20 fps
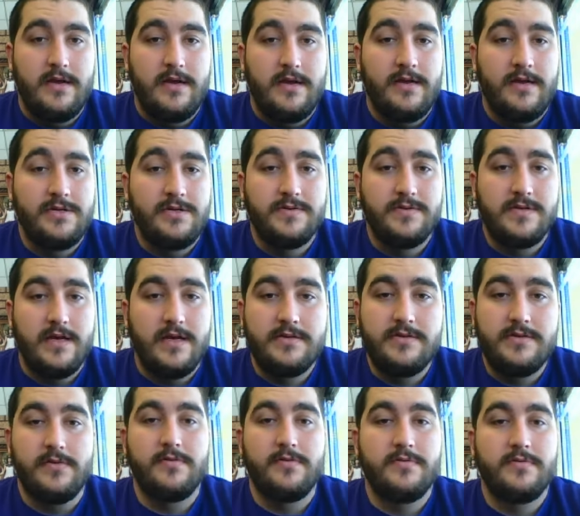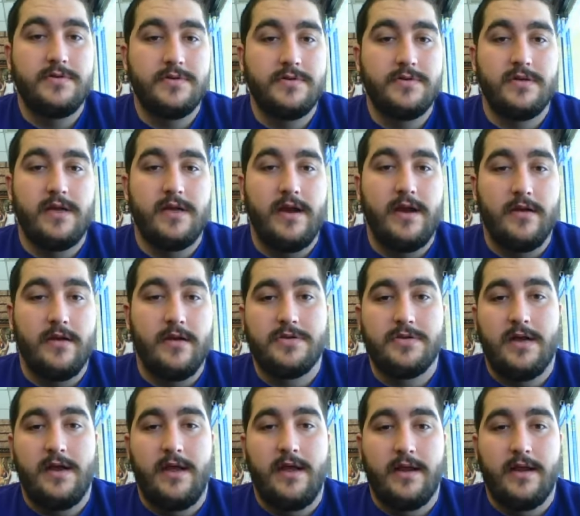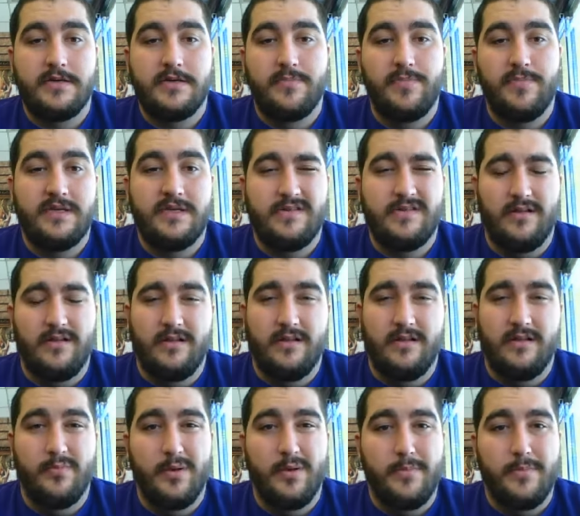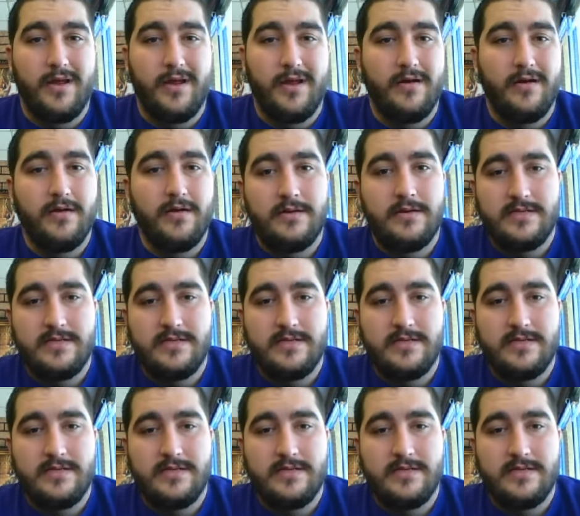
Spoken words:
I choose not to. Just let it air dry. It actually makes it a little bit better.